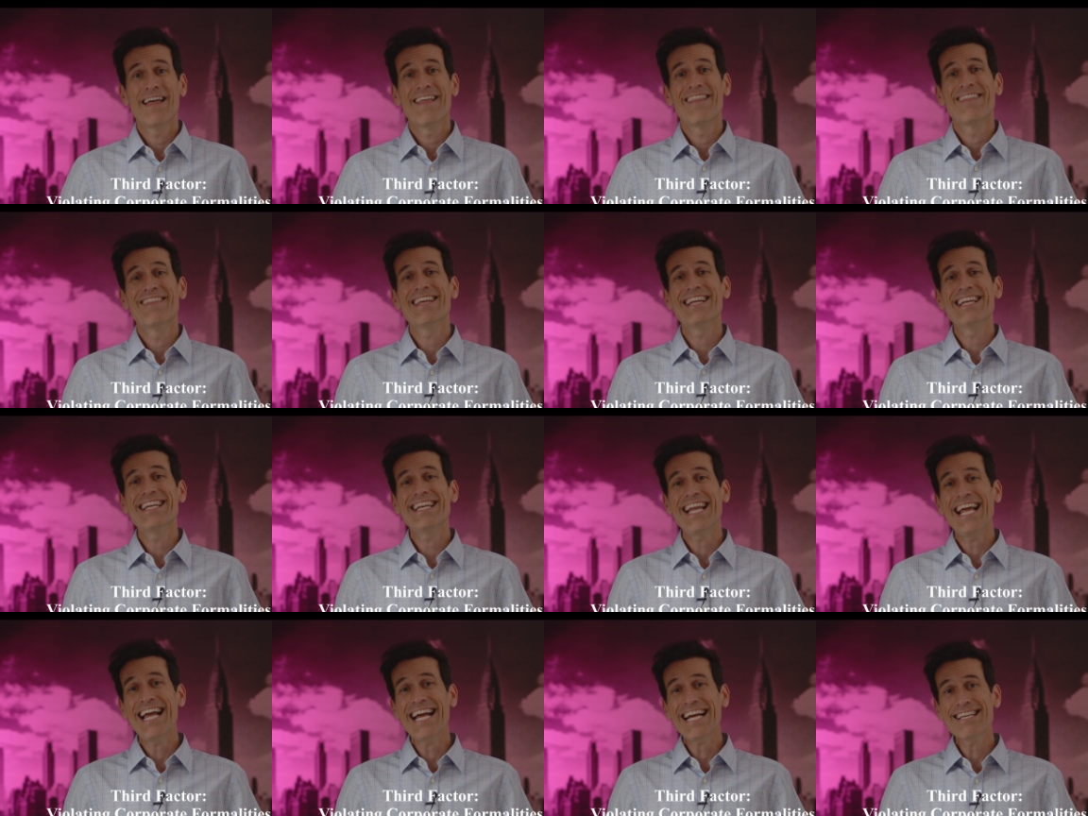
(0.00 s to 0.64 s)
The
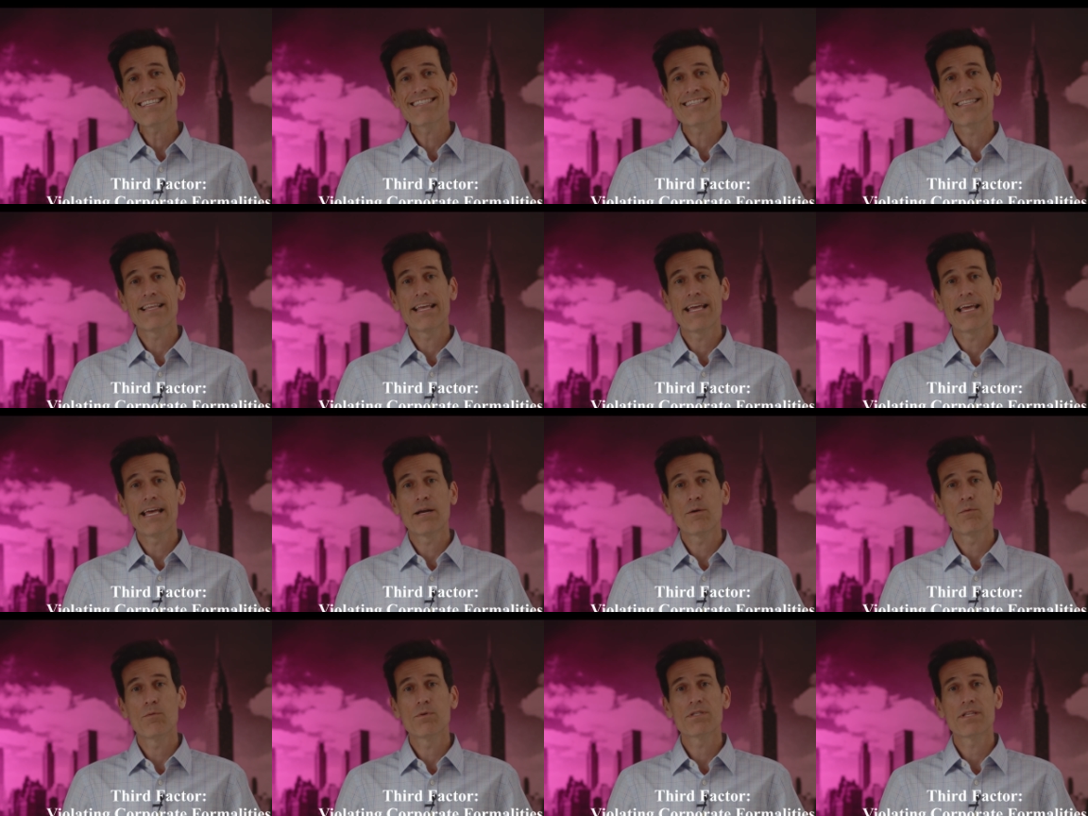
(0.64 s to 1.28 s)
next
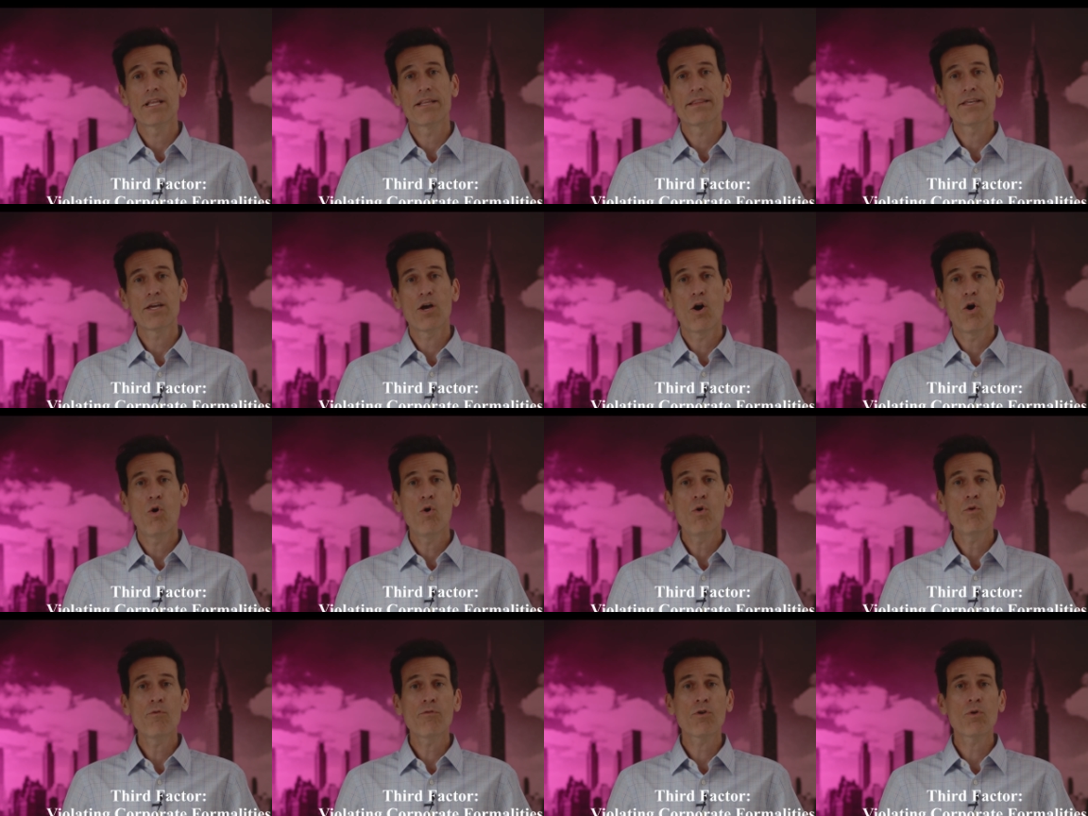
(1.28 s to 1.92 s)
thing was that the
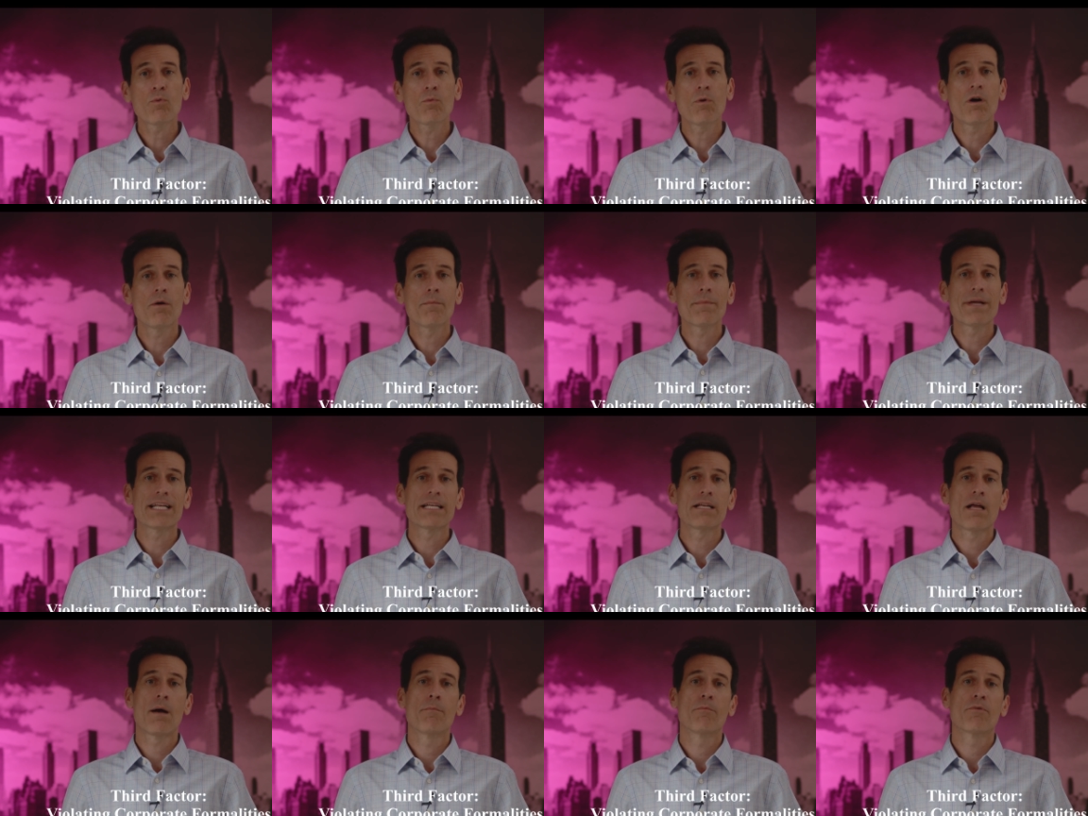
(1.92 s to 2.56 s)

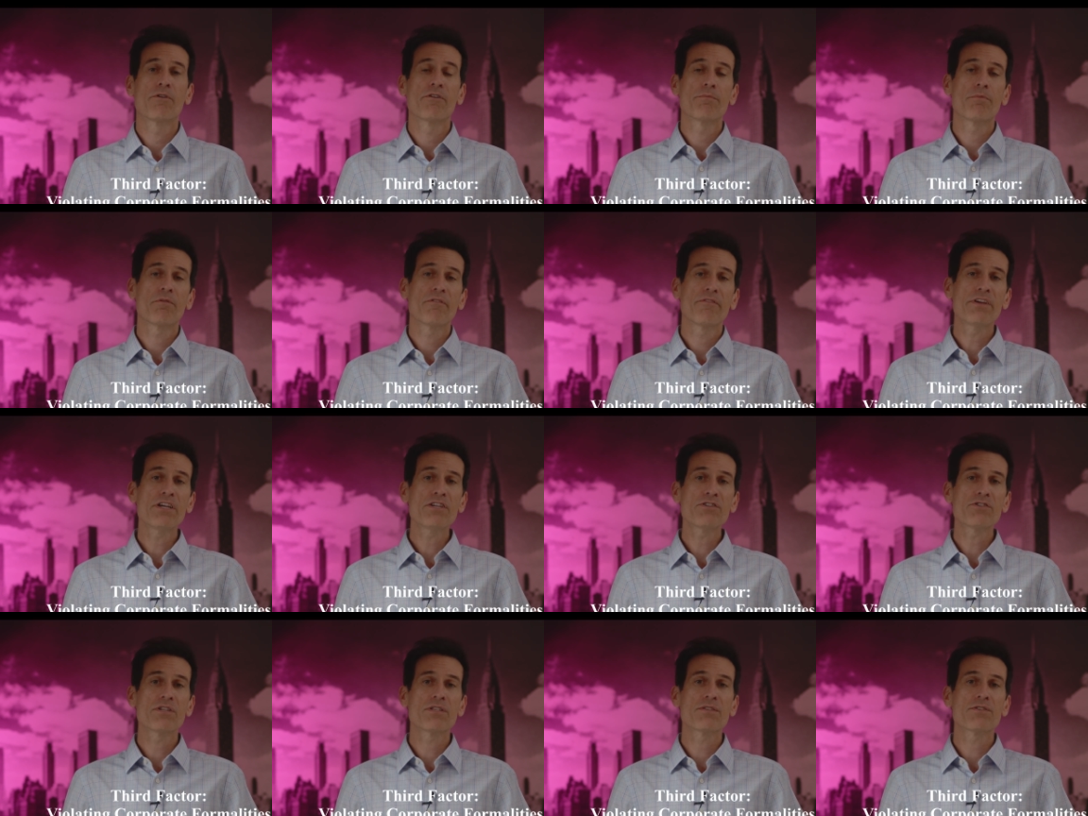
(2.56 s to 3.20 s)
overwhelming number of
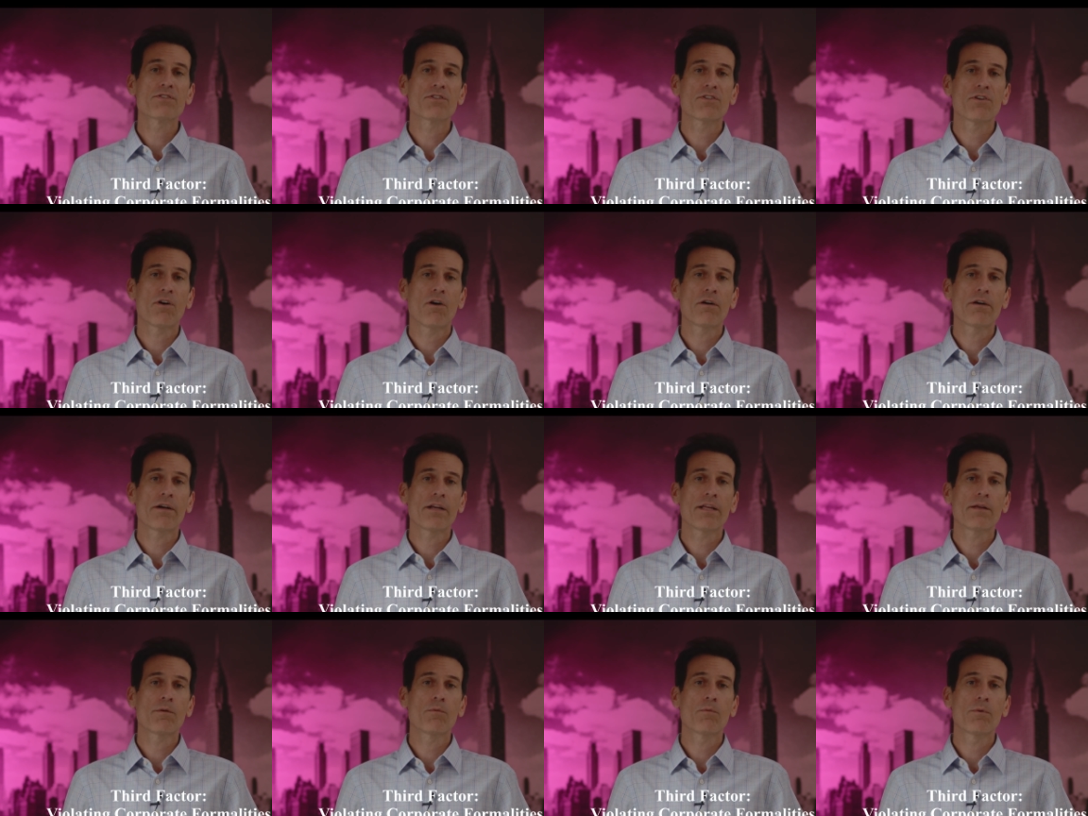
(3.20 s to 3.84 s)
provisions
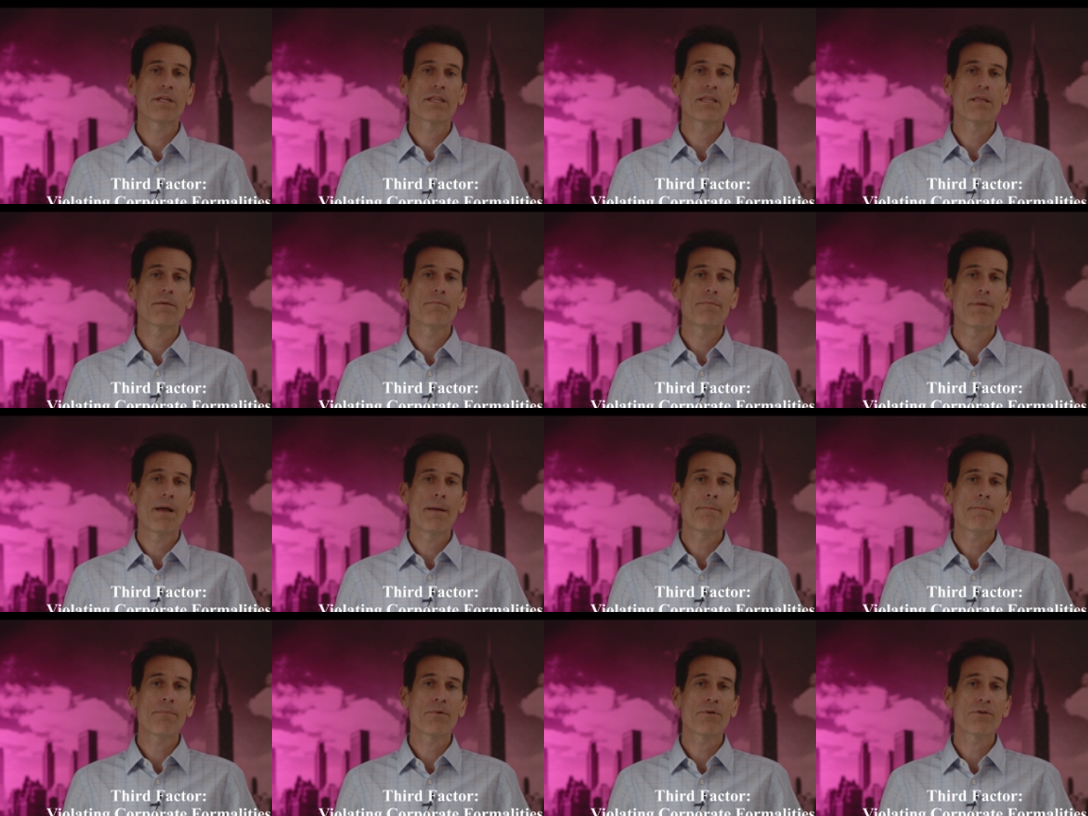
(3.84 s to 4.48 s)
started with the
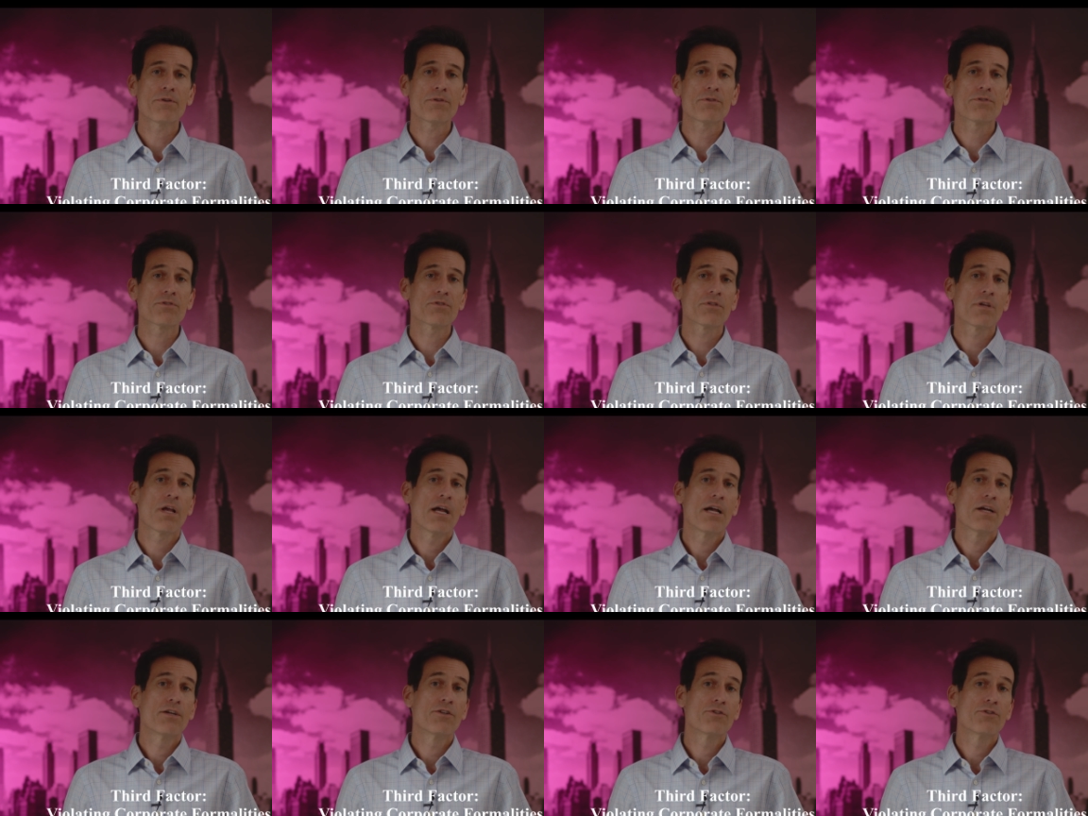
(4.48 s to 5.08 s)
members